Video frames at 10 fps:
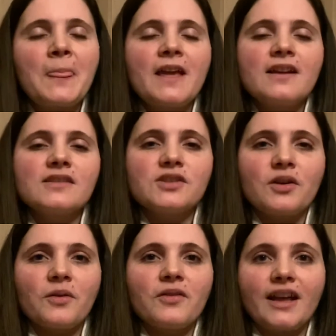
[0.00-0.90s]

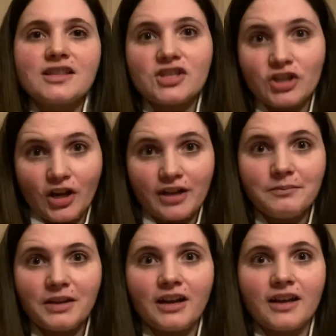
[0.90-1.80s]
So that's good
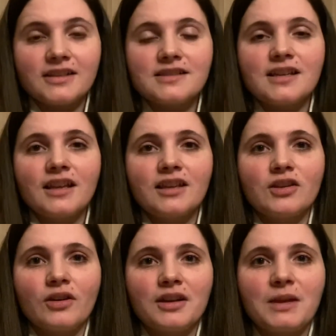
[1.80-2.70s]
because you're
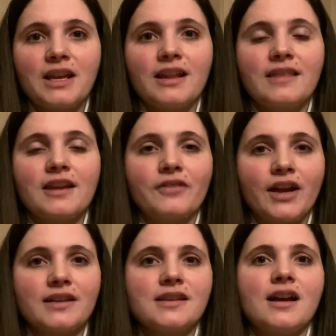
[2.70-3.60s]
going to be getting the
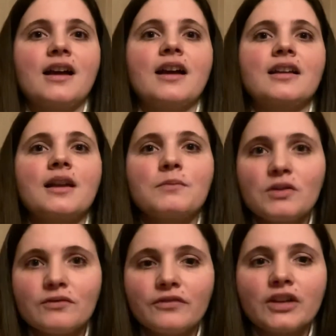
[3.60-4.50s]
effects on immune
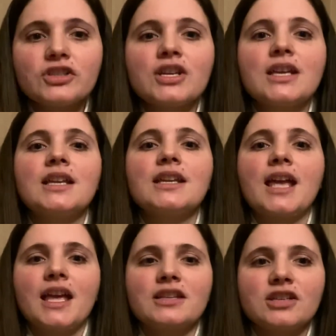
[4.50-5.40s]
function
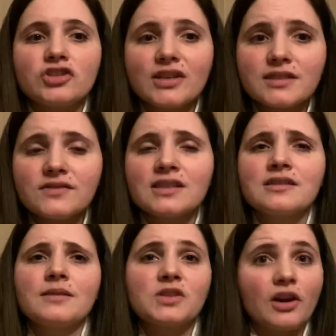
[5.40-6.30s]
and digestive
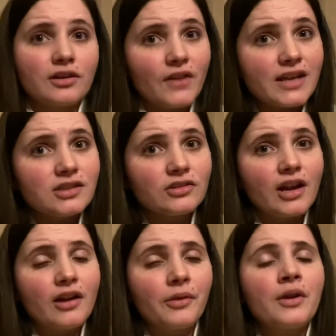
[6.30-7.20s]
systems, cardiovascular
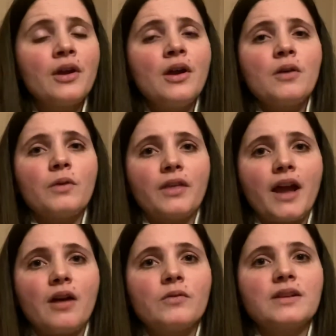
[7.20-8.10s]
health,
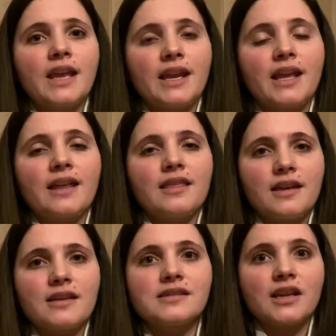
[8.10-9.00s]
without getting the
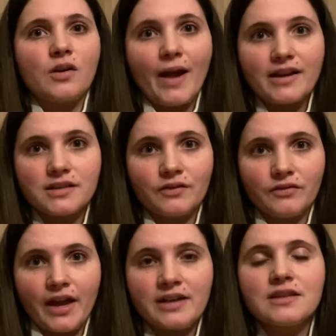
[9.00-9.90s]
psychoactive
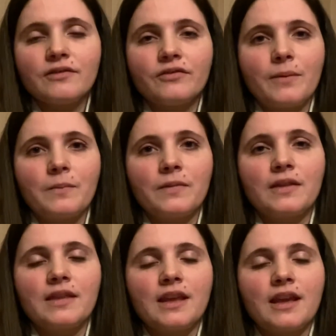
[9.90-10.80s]
effects from
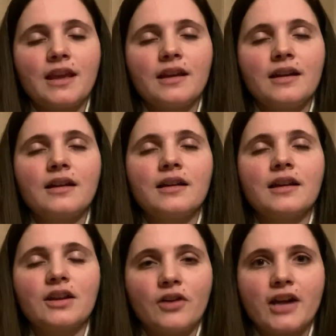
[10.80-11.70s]
the
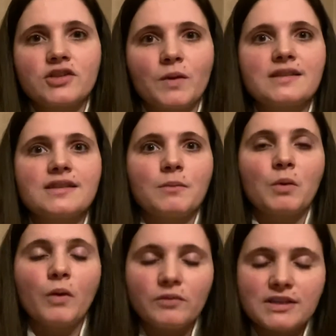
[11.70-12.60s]
interaction with
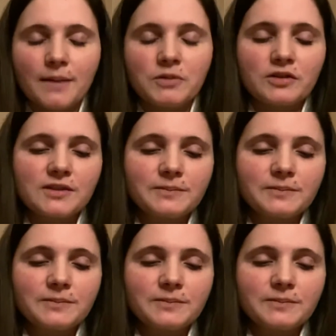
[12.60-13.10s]
CB1 receptors.